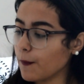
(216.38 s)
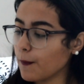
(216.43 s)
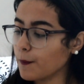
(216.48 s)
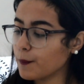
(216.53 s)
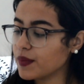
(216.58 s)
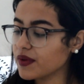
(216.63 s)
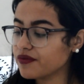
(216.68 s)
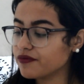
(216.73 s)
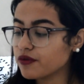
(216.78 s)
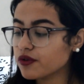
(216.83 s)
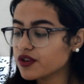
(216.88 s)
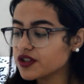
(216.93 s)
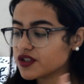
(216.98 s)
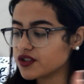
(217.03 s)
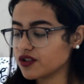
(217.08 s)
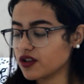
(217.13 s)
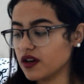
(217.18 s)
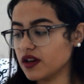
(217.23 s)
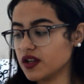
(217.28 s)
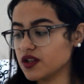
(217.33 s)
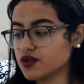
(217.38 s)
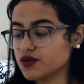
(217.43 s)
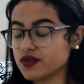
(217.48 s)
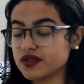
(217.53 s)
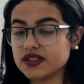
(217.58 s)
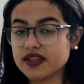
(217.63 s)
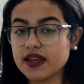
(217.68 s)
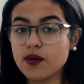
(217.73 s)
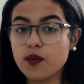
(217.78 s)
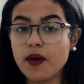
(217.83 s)
Before starting to
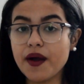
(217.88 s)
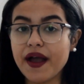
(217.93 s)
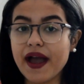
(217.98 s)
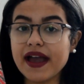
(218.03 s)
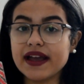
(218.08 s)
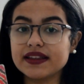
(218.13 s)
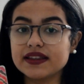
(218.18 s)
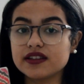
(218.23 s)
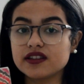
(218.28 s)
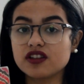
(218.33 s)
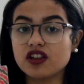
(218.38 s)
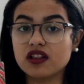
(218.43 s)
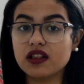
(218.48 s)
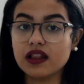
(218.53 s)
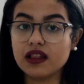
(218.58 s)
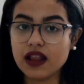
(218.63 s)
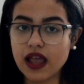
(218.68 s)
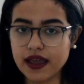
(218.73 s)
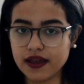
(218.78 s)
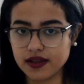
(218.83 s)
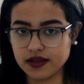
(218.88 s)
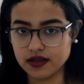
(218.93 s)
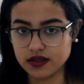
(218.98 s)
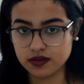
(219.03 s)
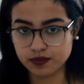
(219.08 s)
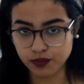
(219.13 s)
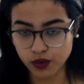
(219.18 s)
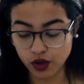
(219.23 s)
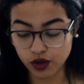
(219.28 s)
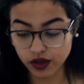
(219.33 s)
say why I did not like this
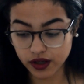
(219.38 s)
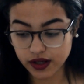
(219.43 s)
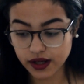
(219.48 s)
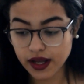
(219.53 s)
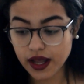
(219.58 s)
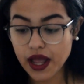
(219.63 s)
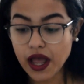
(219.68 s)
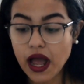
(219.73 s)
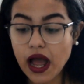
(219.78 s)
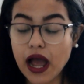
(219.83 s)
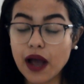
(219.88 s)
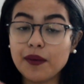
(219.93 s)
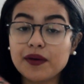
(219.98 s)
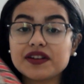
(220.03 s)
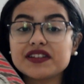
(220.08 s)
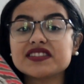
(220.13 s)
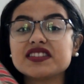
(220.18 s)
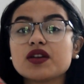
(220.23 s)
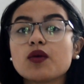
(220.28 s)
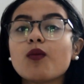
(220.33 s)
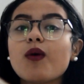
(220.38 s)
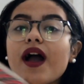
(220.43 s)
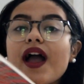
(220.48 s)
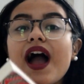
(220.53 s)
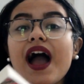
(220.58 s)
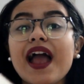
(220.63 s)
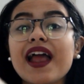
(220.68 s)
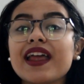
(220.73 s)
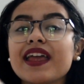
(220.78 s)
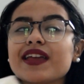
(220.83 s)
book, I want to say why
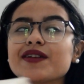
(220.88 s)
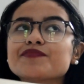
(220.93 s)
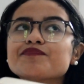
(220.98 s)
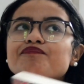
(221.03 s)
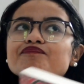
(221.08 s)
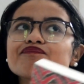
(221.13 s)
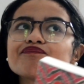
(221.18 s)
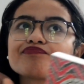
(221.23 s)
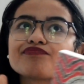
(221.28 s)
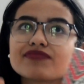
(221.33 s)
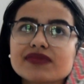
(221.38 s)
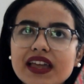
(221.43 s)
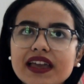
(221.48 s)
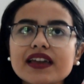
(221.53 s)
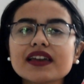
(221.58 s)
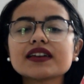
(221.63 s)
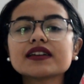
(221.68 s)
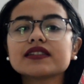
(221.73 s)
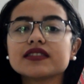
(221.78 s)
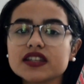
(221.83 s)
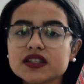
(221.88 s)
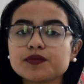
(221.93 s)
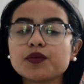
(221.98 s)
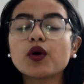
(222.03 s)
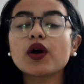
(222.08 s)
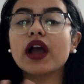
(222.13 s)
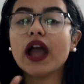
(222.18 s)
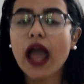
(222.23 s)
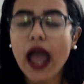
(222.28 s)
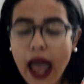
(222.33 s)
I think this
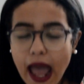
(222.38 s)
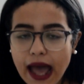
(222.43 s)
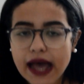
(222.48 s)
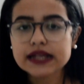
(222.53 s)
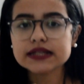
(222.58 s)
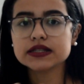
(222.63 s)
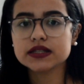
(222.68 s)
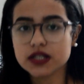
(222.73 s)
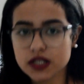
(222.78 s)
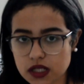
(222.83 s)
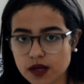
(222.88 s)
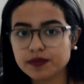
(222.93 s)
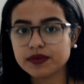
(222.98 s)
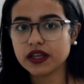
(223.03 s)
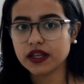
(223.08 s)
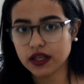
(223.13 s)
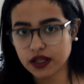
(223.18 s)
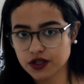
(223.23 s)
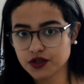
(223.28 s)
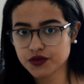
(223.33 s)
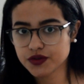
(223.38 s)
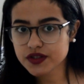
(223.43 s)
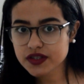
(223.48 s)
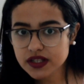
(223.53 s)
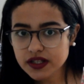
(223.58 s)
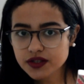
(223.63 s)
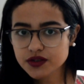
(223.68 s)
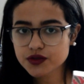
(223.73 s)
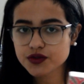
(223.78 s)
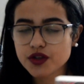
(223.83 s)
book has something
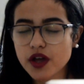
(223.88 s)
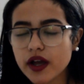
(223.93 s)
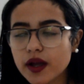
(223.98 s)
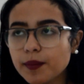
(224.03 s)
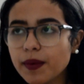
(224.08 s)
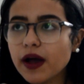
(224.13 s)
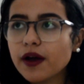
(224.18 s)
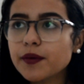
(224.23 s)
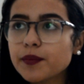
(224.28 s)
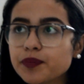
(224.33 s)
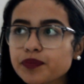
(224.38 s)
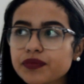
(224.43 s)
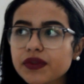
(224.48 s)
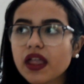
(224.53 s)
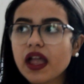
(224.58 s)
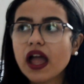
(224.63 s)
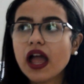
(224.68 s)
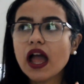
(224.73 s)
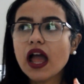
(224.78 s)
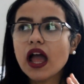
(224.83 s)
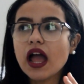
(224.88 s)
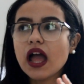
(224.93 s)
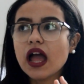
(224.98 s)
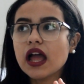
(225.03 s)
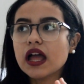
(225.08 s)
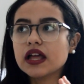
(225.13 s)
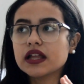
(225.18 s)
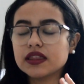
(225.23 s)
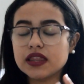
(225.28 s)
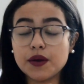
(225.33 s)
interesting to talk about.
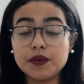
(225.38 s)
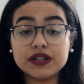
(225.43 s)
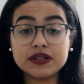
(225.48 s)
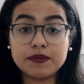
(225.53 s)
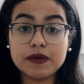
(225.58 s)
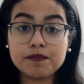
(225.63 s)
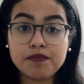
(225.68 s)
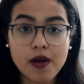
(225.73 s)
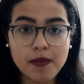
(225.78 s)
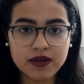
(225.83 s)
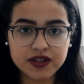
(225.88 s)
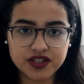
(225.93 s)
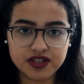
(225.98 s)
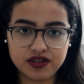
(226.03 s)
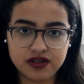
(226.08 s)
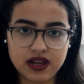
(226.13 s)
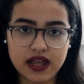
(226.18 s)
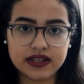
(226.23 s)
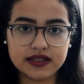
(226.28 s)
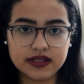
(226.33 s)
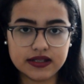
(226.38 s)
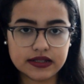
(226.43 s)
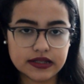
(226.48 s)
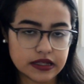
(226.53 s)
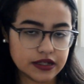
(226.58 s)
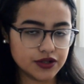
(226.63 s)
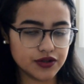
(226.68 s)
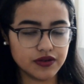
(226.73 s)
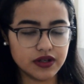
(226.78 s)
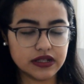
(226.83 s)
Now, it's been published in the 19th
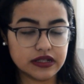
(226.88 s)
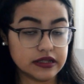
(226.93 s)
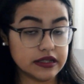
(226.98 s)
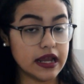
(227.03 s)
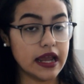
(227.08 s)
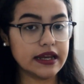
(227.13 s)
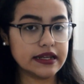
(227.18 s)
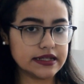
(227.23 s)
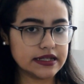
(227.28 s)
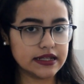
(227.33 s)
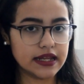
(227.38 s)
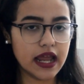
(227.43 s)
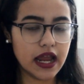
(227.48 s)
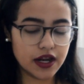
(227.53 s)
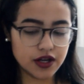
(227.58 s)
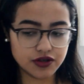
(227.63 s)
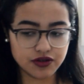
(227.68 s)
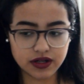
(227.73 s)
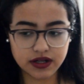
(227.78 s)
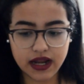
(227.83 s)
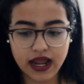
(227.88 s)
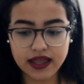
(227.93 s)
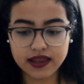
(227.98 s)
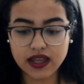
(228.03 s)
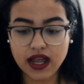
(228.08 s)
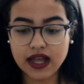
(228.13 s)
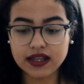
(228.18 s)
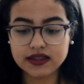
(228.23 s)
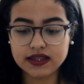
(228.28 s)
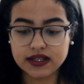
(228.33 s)
century, it's the 1800s, and
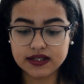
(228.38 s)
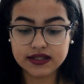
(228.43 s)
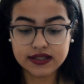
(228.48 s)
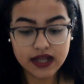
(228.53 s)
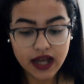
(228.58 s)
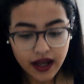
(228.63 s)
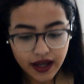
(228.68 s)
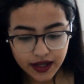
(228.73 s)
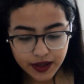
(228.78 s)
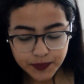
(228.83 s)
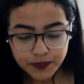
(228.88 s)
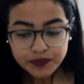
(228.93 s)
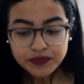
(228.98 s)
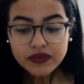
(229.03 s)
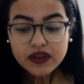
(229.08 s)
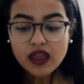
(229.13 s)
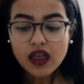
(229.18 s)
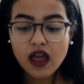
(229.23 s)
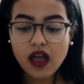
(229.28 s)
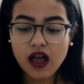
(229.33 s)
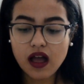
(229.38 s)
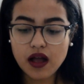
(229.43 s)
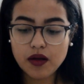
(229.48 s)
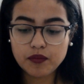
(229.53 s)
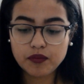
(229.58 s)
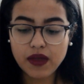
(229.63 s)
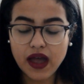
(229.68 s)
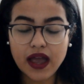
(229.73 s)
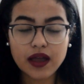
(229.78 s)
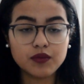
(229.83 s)
at that time,
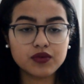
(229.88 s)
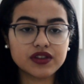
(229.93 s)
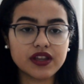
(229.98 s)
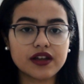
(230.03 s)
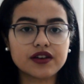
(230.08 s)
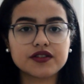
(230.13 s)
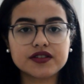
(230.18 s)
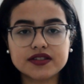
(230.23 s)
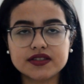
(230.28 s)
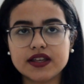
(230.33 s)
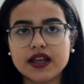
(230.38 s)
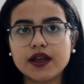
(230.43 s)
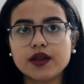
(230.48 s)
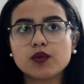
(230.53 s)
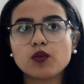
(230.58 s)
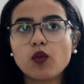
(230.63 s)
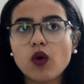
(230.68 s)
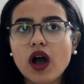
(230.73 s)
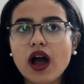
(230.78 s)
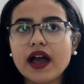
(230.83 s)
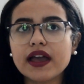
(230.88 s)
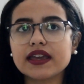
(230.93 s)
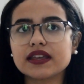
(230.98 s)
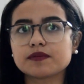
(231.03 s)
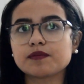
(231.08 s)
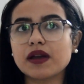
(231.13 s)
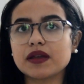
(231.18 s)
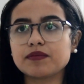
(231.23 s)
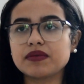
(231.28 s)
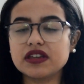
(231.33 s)
I would understand why it
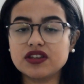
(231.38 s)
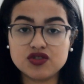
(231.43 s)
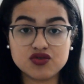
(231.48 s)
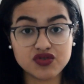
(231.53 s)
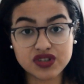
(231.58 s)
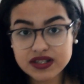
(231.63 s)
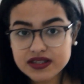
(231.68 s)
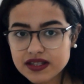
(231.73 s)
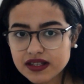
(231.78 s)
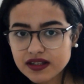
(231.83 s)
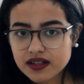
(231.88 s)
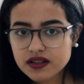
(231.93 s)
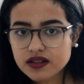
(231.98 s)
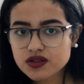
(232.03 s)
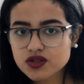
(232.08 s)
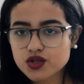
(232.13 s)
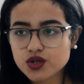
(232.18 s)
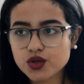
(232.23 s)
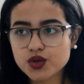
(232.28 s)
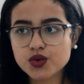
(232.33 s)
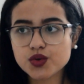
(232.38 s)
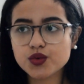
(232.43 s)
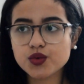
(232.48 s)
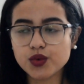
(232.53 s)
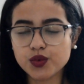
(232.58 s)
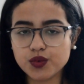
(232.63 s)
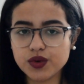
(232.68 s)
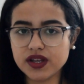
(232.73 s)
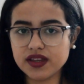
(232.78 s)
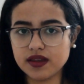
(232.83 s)
might be interesting to
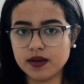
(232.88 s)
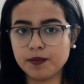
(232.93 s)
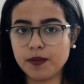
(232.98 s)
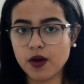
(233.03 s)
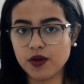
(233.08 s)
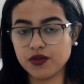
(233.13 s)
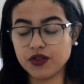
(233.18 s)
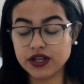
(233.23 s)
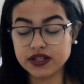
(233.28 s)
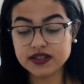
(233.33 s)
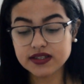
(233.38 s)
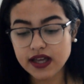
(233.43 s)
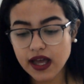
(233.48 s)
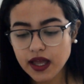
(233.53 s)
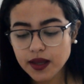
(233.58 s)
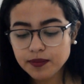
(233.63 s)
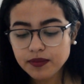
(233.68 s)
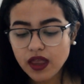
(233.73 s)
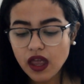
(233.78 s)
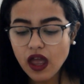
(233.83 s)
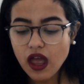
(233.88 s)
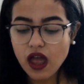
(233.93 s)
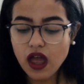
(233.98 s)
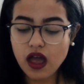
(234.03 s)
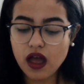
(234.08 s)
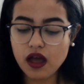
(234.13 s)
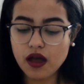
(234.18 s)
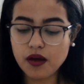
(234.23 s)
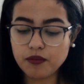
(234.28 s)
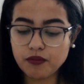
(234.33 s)
read about that time.
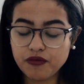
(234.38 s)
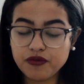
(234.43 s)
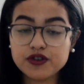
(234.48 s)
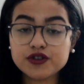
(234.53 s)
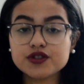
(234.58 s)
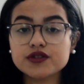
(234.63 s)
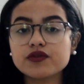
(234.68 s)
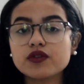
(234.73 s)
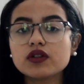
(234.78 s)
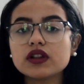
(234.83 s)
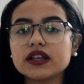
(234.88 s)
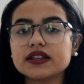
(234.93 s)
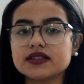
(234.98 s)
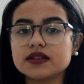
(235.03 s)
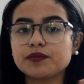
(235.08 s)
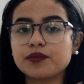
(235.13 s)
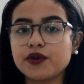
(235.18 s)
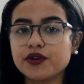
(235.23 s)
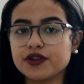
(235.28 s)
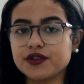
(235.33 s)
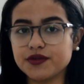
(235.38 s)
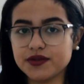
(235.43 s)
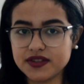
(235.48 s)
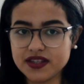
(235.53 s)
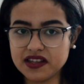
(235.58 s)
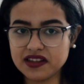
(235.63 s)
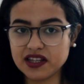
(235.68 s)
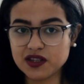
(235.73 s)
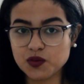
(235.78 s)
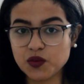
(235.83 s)
First of all, it's important to
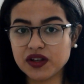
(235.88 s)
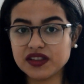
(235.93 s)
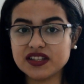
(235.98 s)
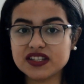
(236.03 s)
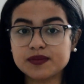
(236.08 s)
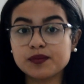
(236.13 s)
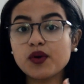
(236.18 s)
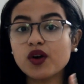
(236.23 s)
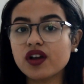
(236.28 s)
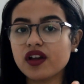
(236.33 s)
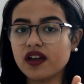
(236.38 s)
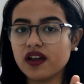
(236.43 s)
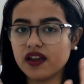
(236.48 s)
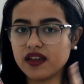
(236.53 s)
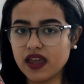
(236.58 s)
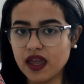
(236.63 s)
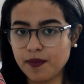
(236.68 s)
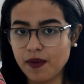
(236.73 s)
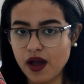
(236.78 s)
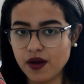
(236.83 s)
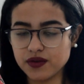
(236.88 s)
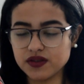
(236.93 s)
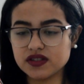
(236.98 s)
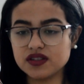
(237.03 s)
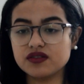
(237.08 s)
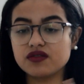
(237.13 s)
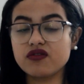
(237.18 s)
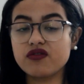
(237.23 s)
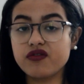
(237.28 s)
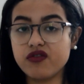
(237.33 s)
say that when this book came out
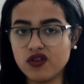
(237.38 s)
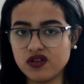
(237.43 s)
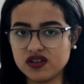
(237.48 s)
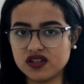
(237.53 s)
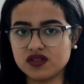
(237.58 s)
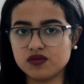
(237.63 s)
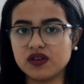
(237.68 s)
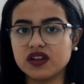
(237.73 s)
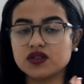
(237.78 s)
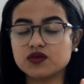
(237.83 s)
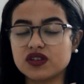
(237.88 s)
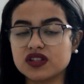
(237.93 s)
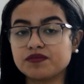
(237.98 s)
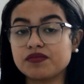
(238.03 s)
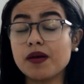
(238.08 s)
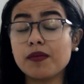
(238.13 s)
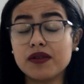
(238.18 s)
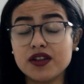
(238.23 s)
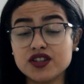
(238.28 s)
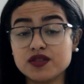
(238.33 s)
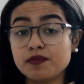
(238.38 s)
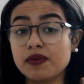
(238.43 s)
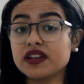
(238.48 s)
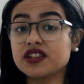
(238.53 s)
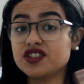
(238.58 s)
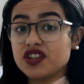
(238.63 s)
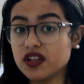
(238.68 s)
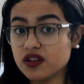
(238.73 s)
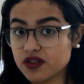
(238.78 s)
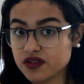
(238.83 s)
first, when it was published by
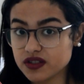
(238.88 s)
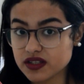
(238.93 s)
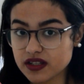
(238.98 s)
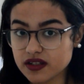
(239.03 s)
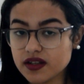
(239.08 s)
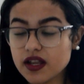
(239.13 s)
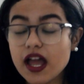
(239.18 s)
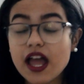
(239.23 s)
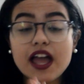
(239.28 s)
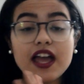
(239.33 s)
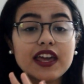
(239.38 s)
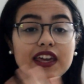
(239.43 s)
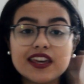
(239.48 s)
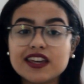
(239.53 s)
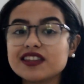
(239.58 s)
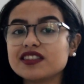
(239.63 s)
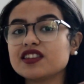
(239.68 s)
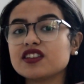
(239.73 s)
Jane Austen, it